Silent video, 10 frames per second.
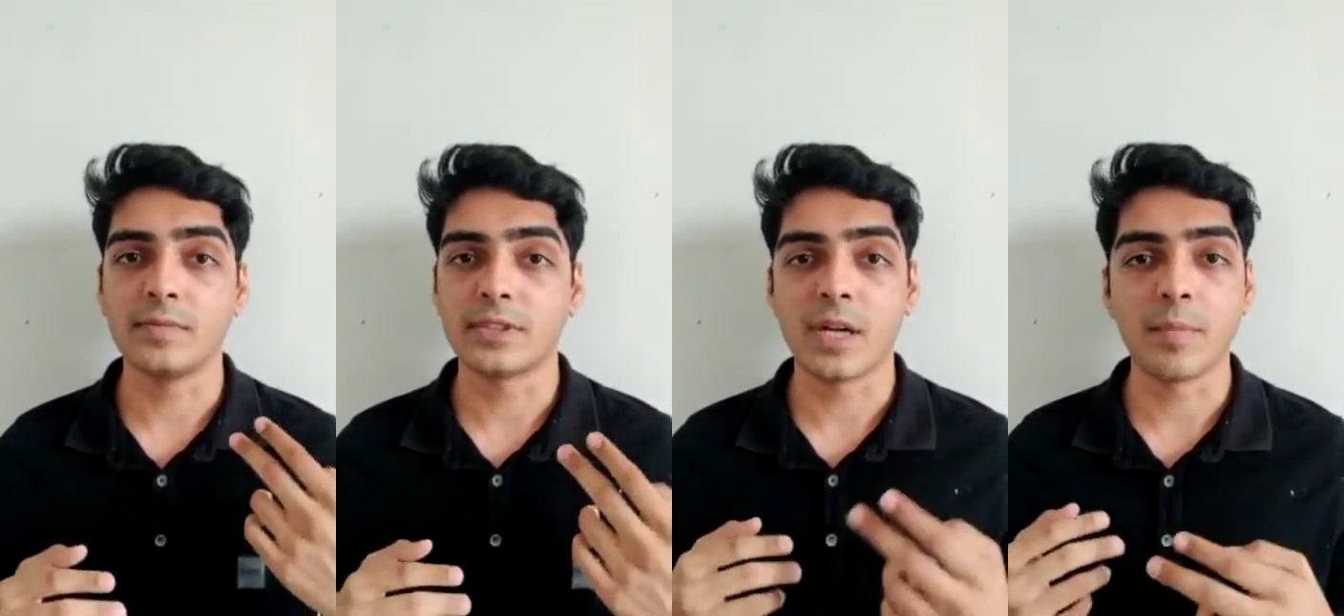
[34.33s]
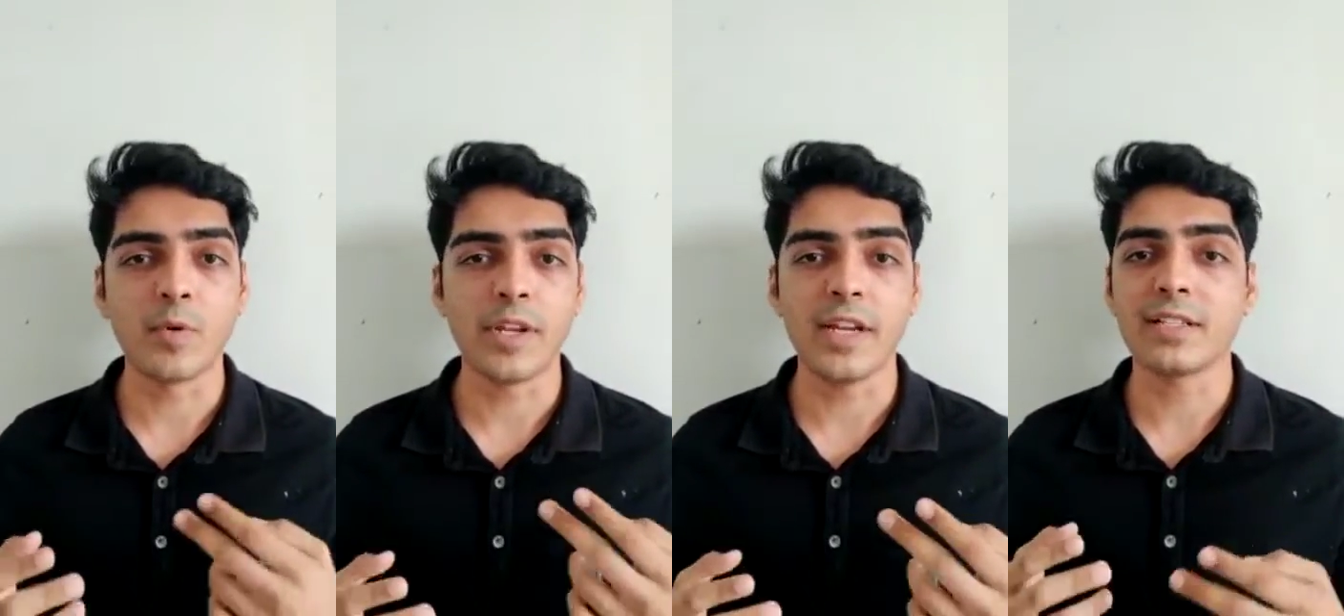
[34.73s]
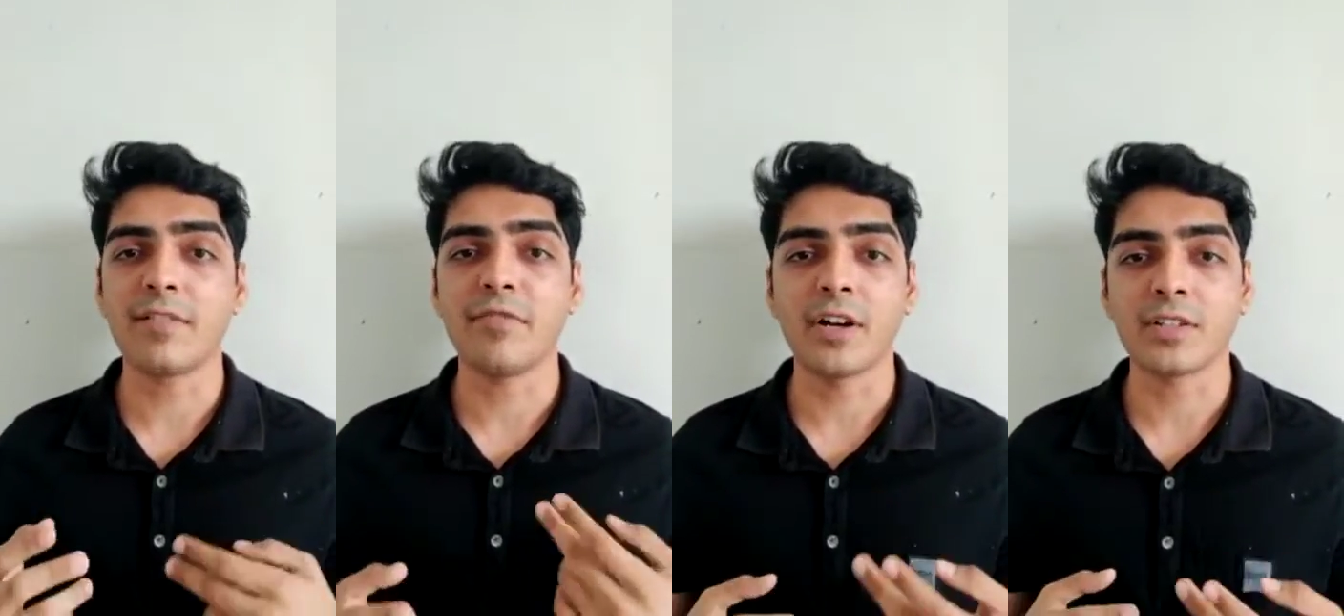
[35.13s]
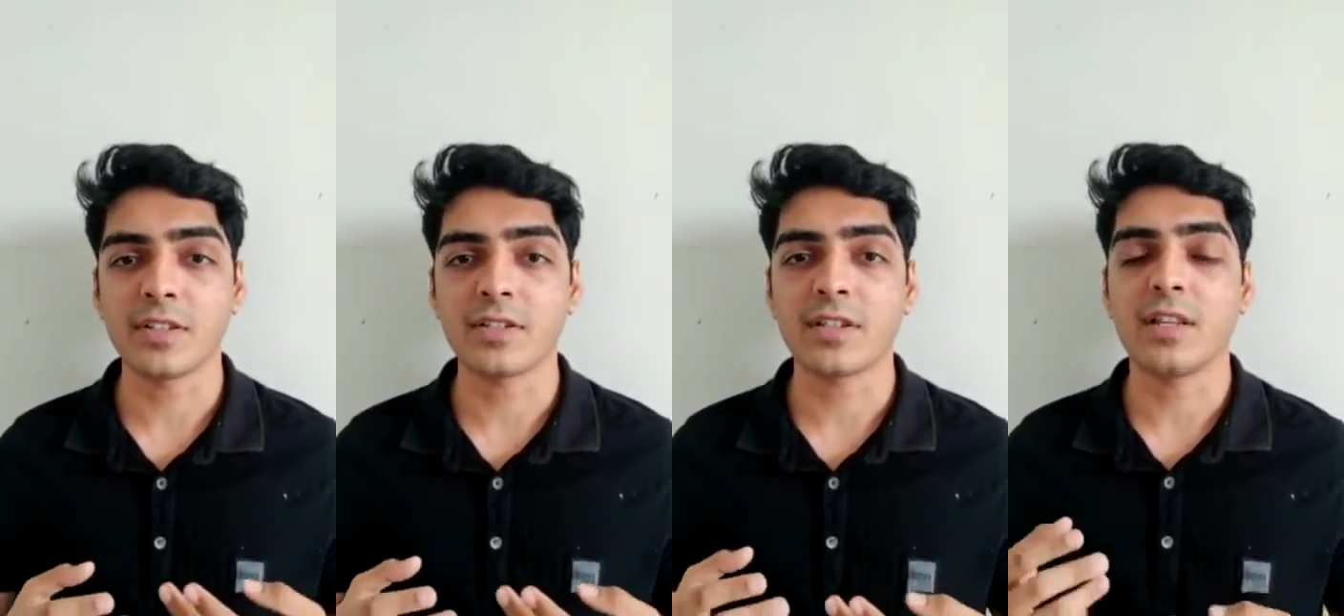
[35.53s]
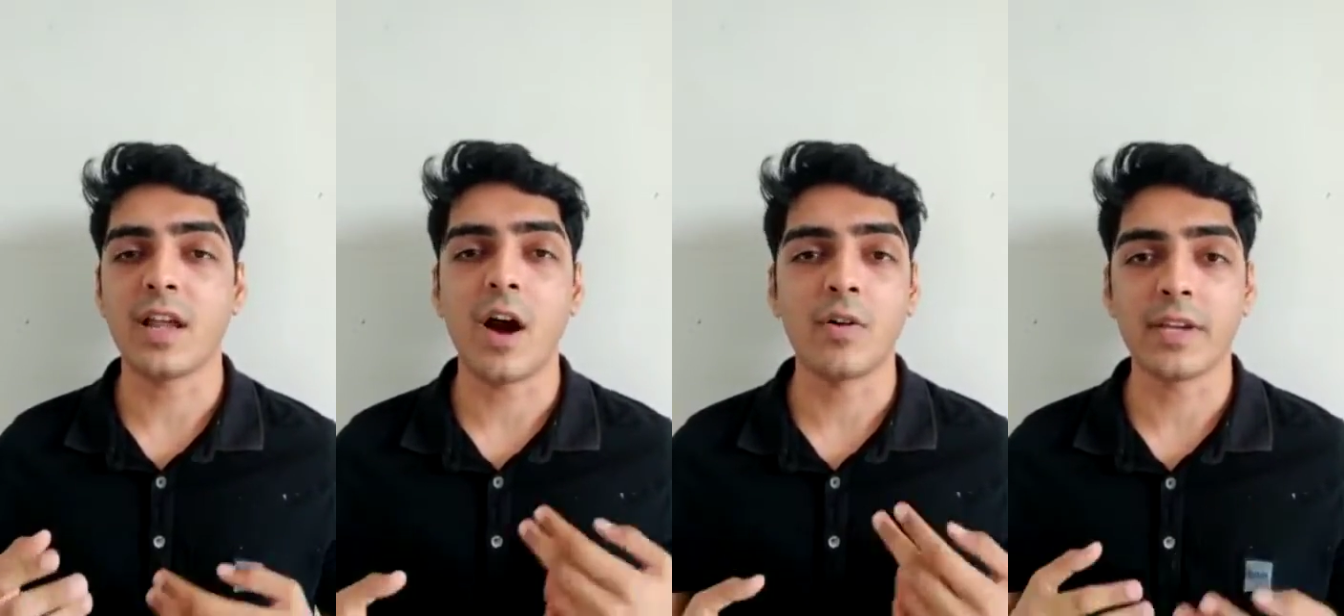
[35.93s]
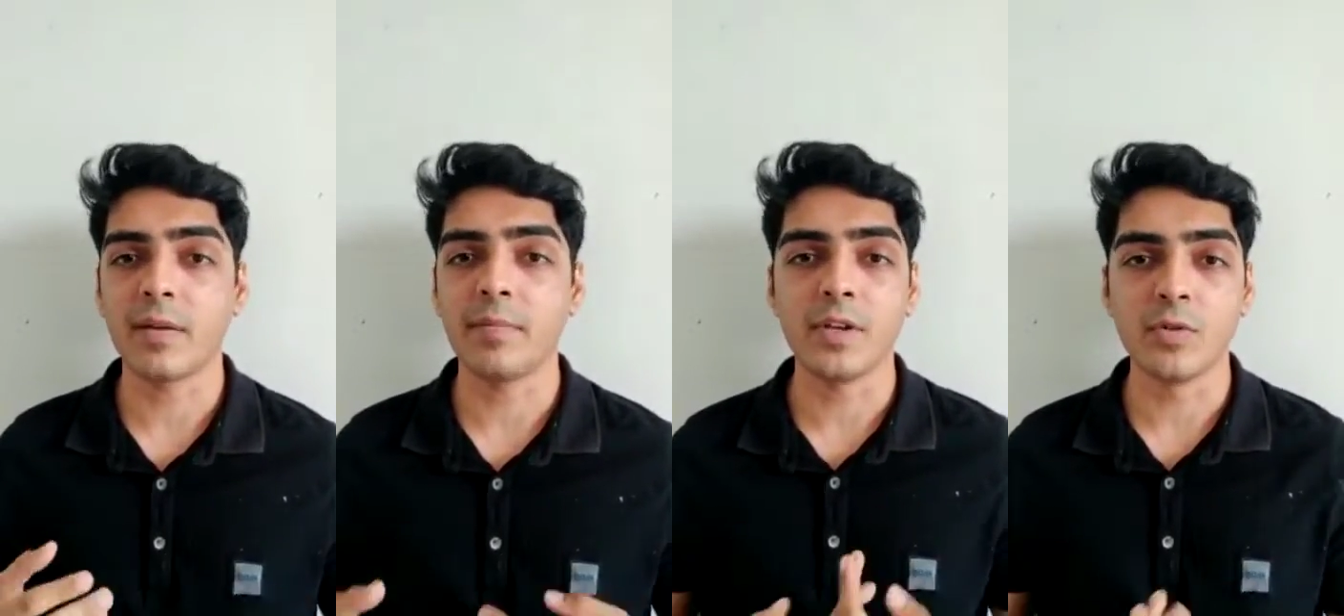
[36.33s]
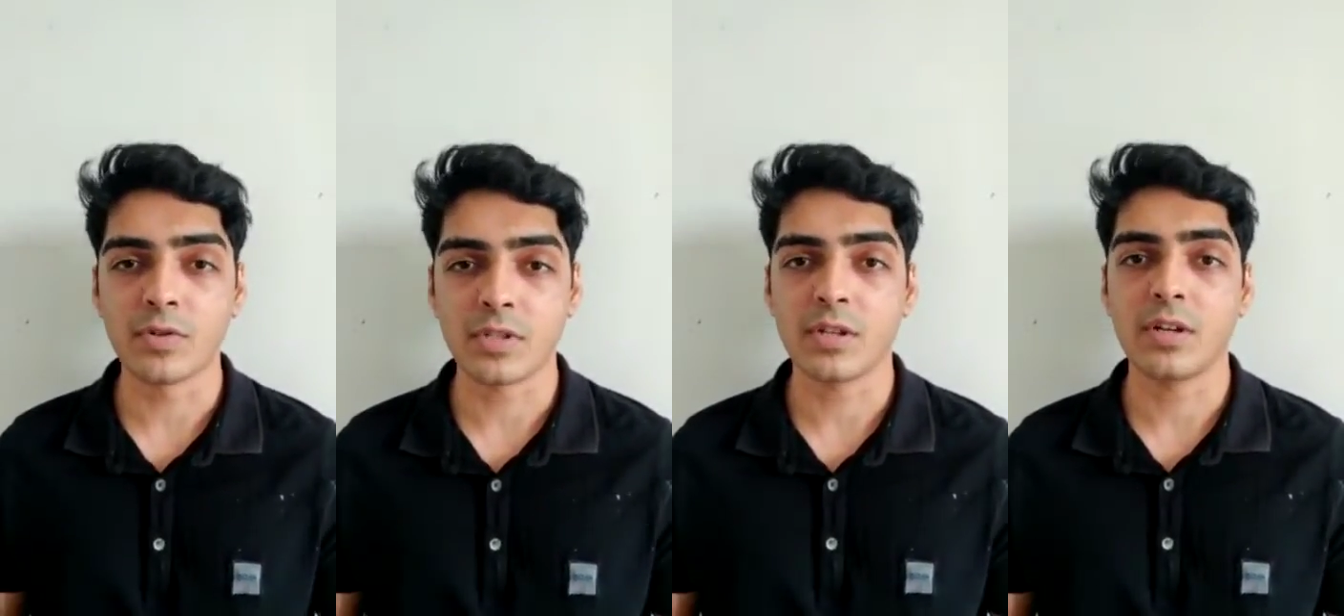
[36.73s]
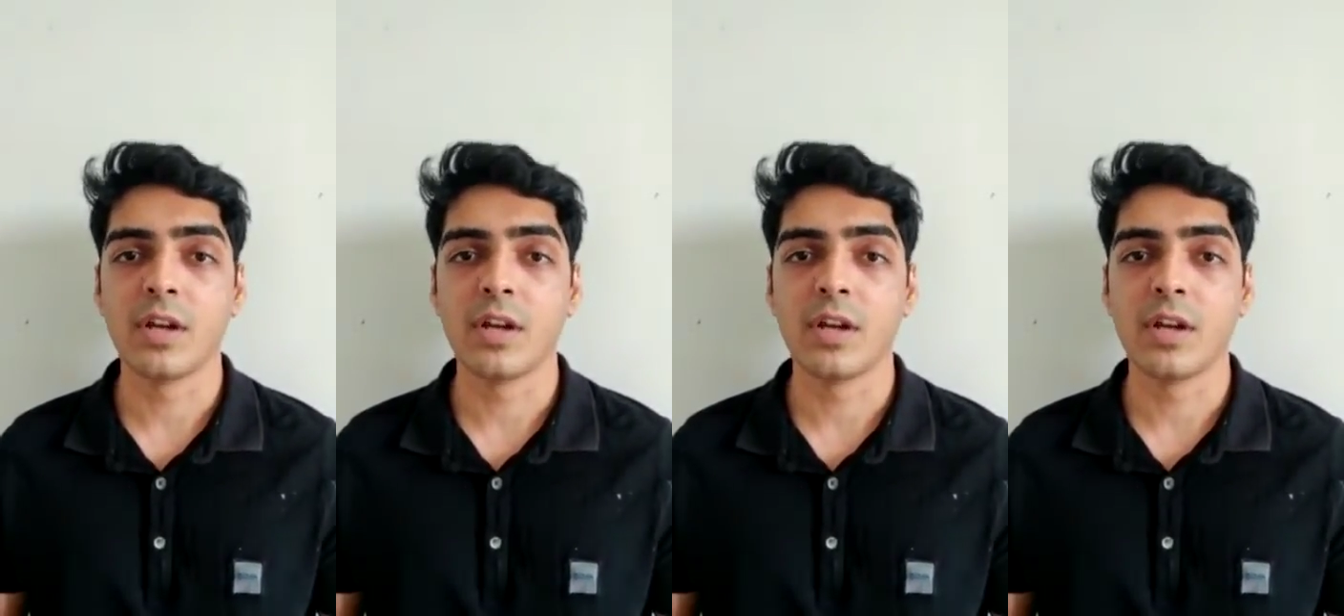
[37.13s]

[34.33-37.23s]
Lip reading: subroutines and functions and how they can be used